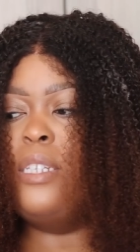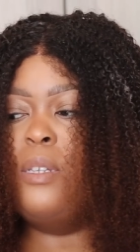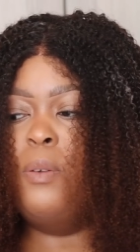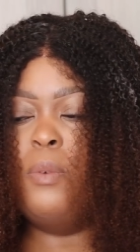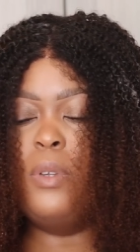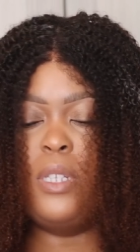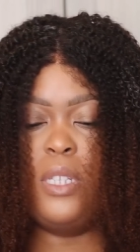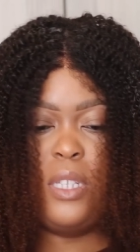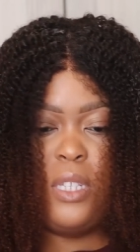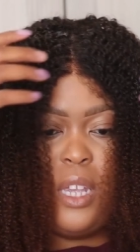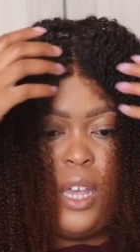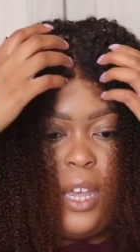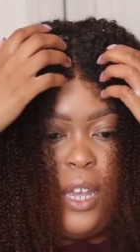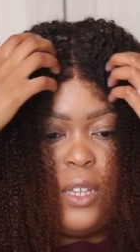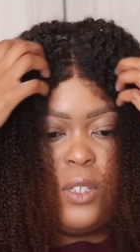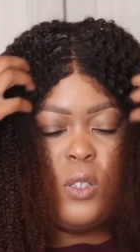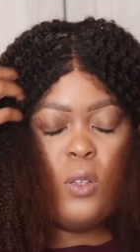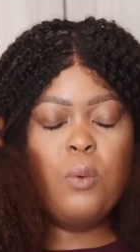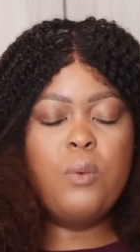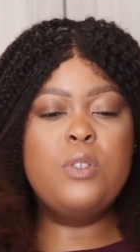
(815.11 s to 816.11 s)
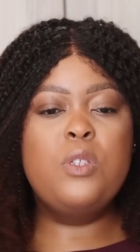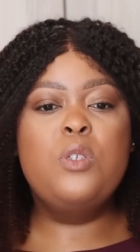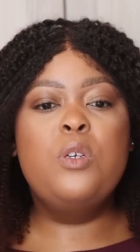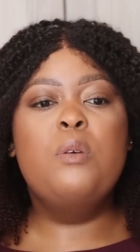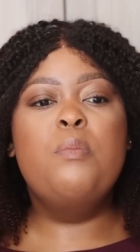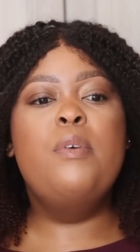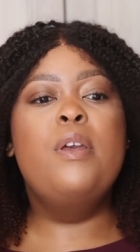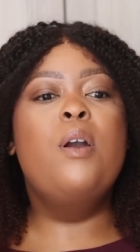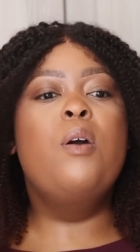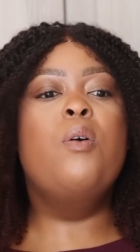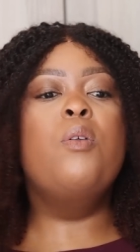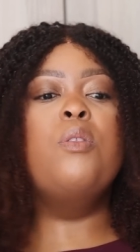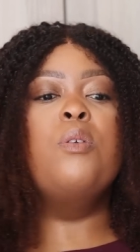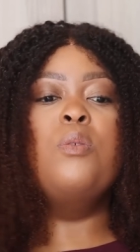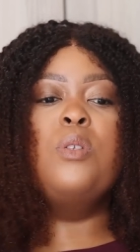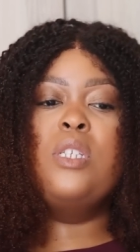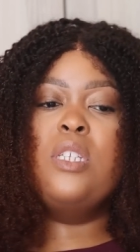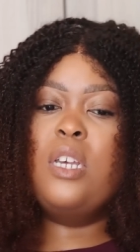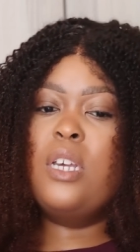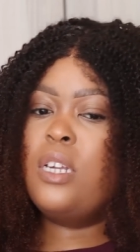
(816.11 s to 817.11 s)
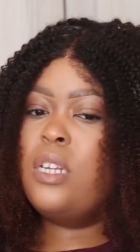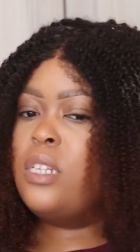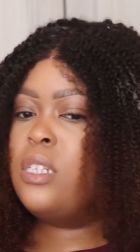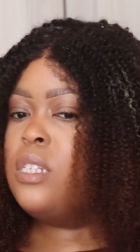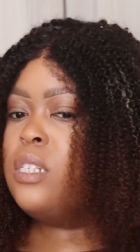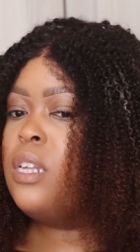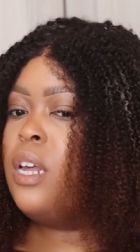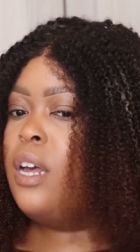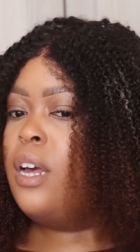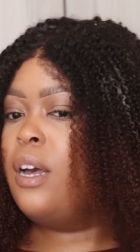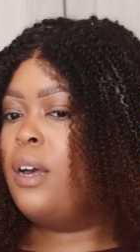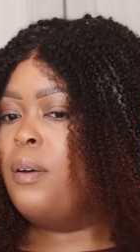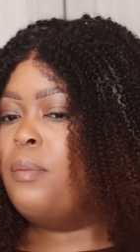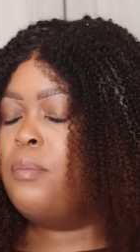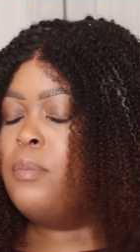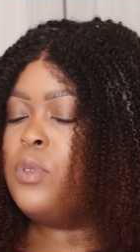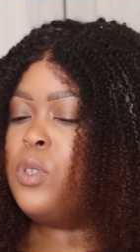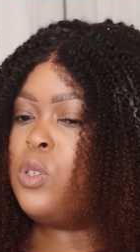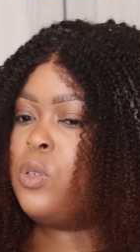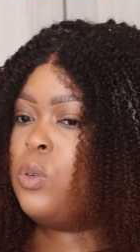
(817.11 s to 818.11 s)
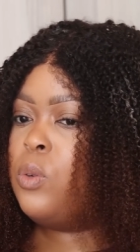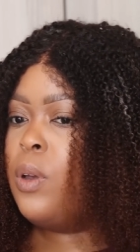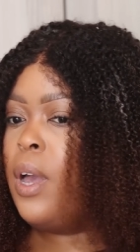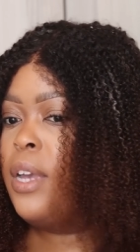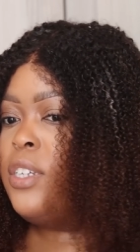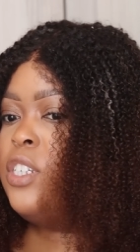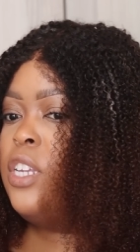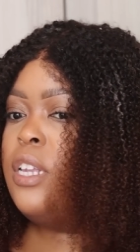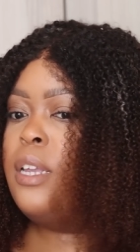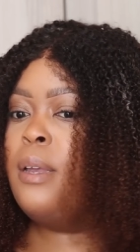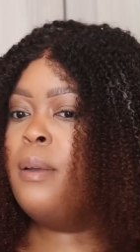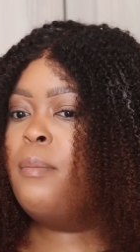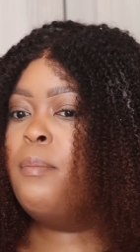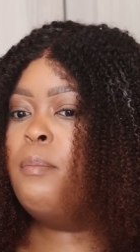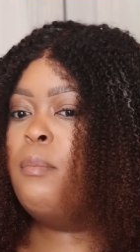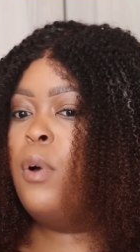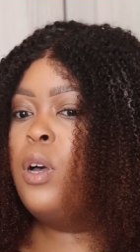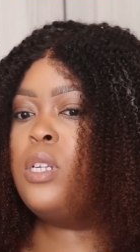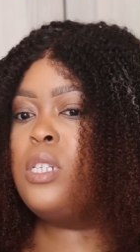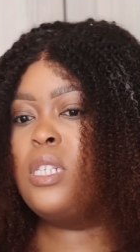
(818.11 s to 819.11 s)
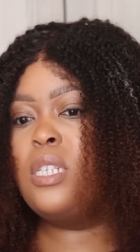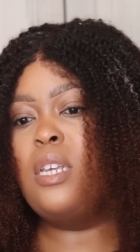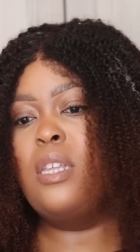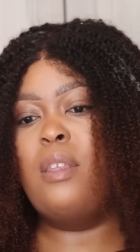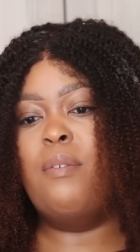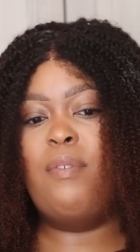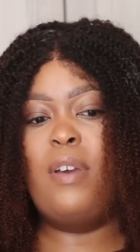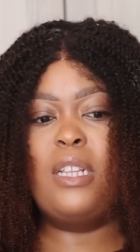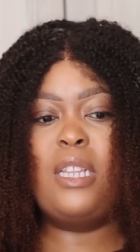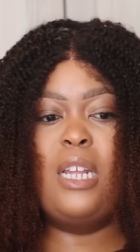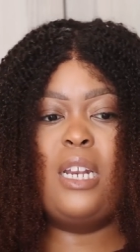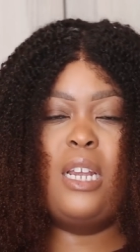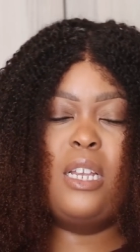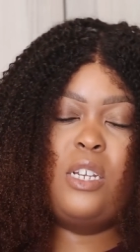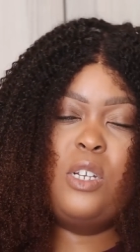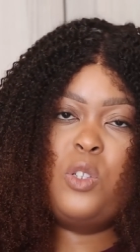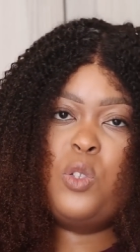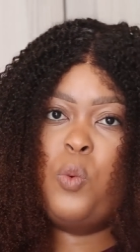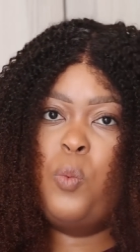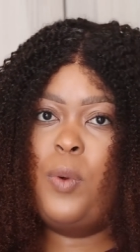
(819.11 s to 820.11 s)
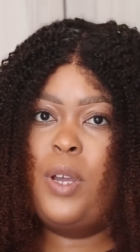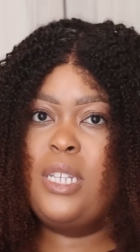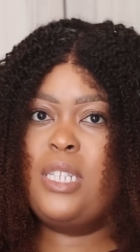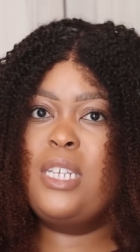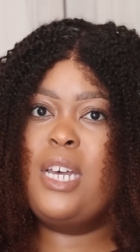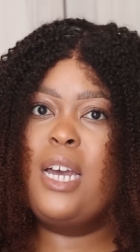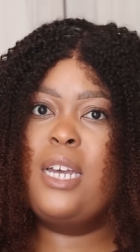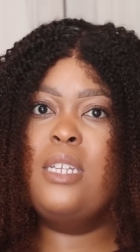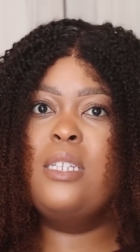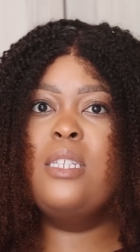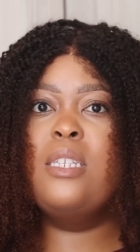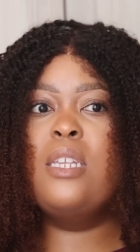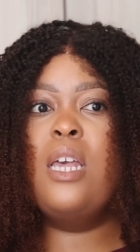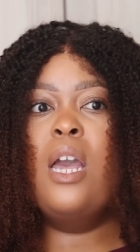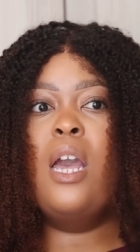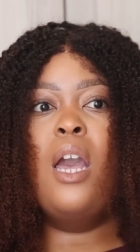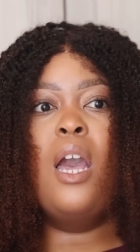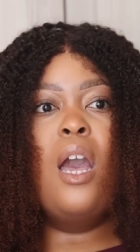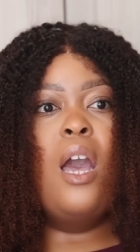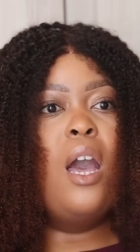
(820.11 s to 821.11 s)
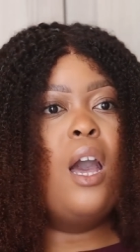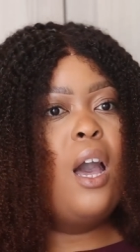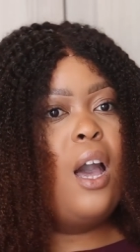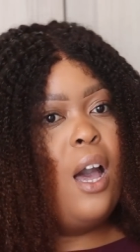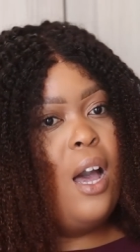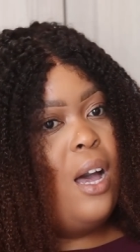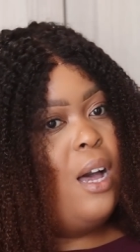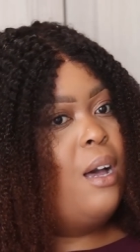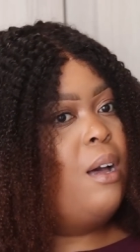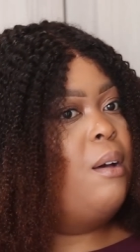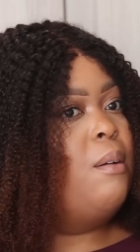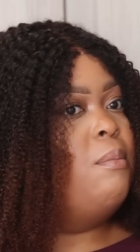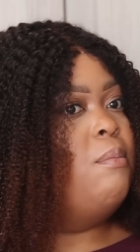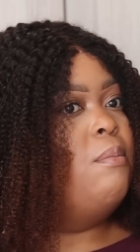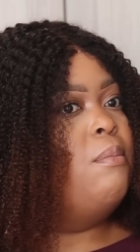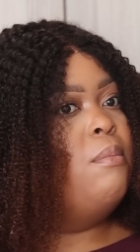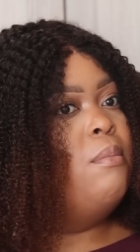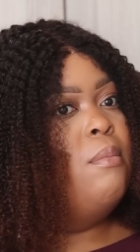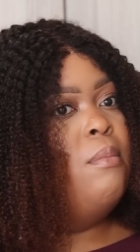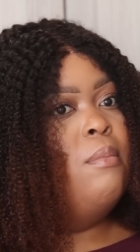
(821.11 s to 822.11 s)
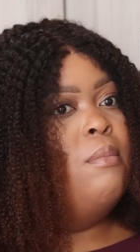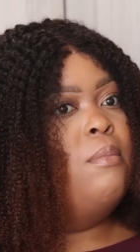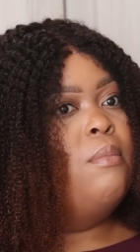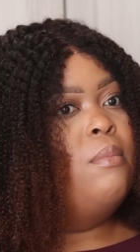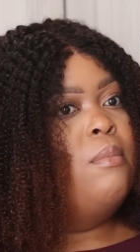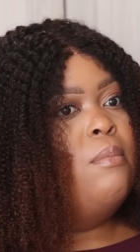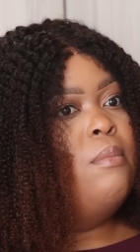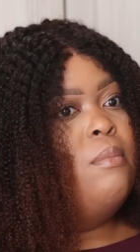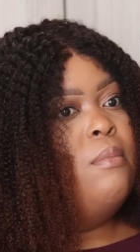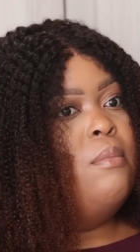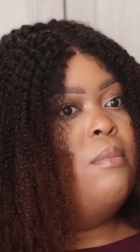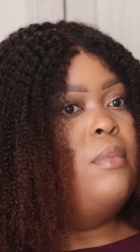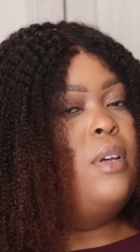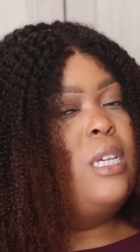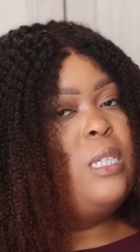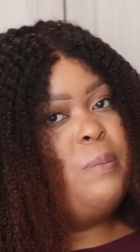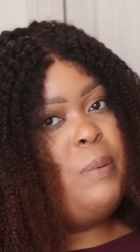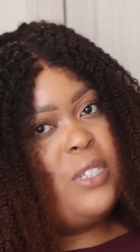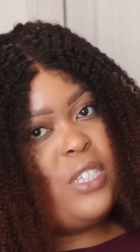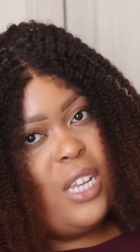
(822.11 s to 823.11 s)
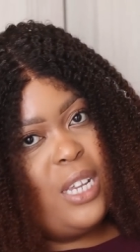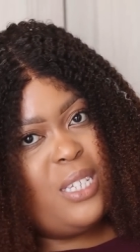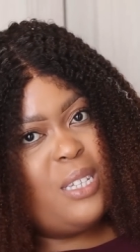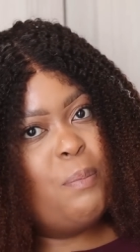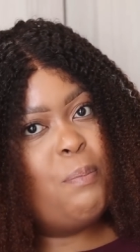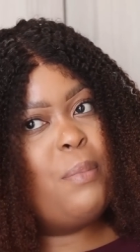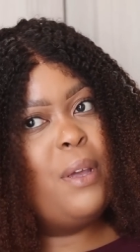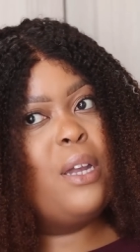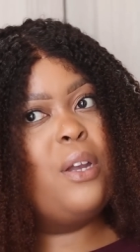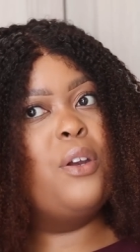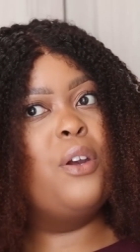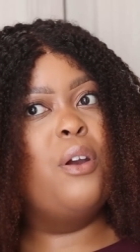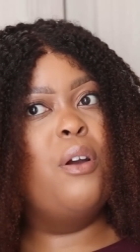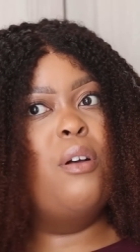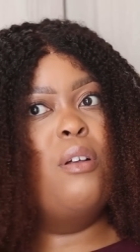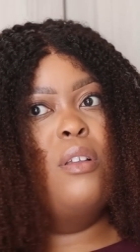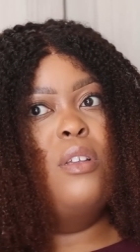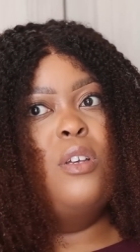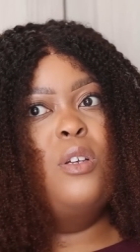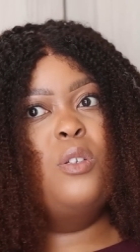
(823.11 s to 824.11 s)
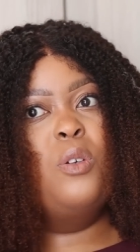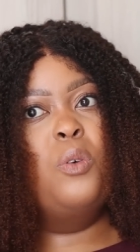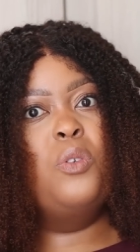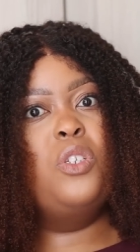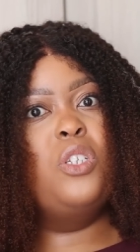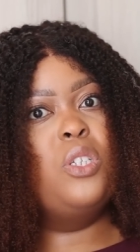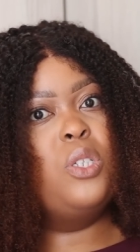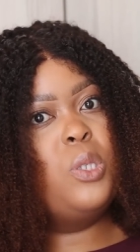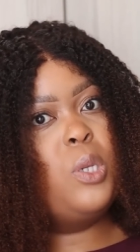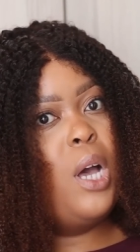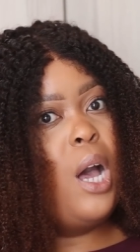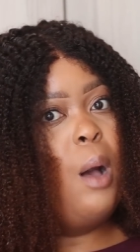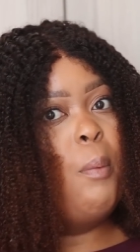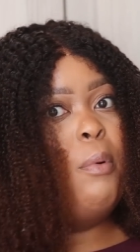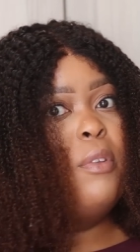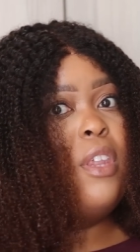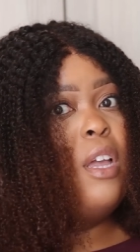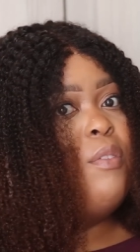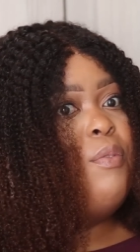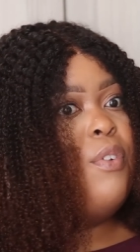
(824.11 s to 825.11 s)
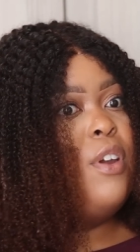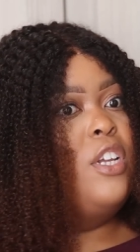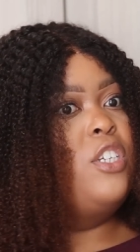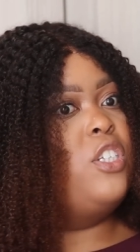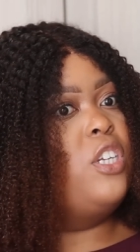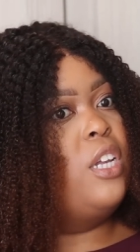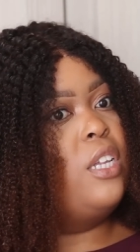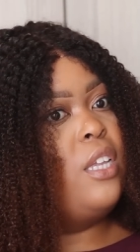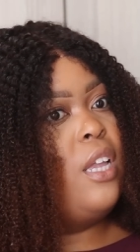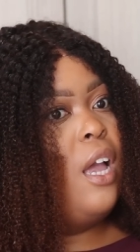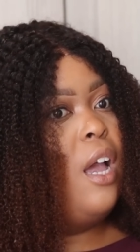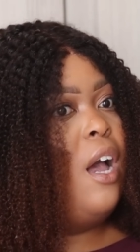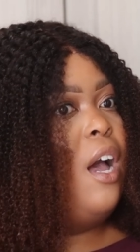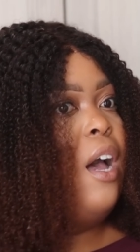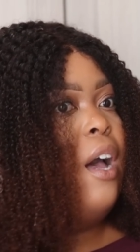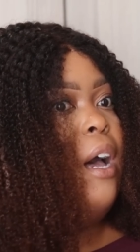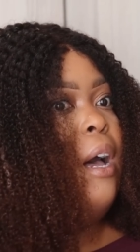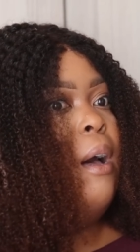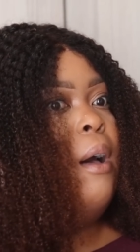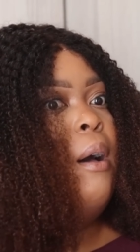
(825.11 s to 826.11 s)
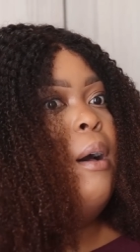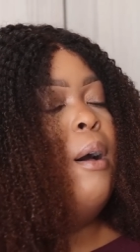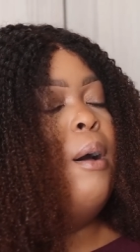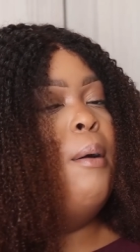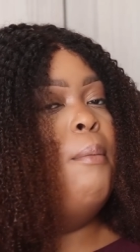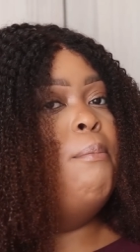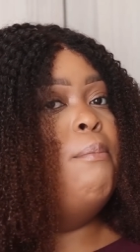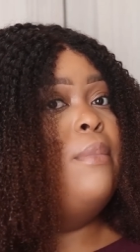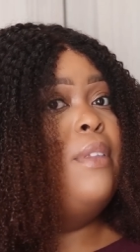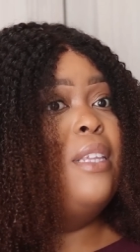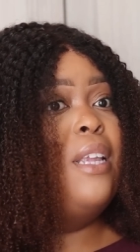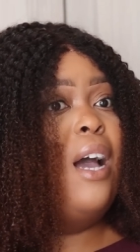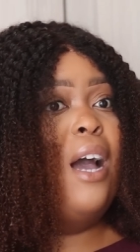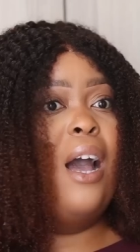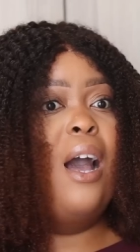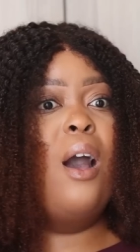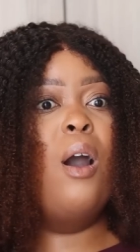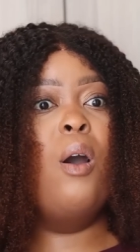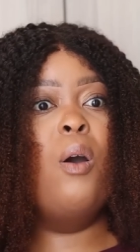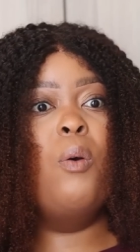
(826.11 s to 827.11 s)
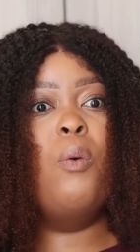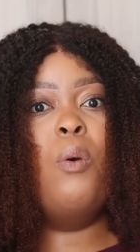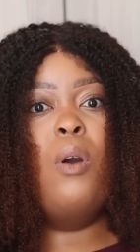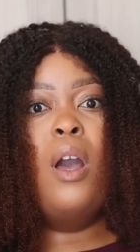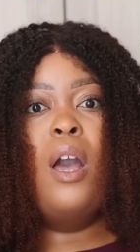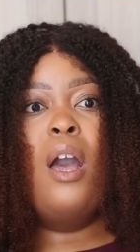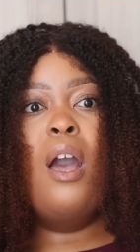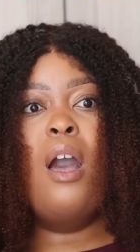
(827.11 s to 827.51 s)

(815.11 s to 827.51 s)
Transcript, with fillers: as I was saying, so it took me all those years um, to actually master the fact that I need to wear tights. Um, especially as a big girl you know just to help with that friction um, now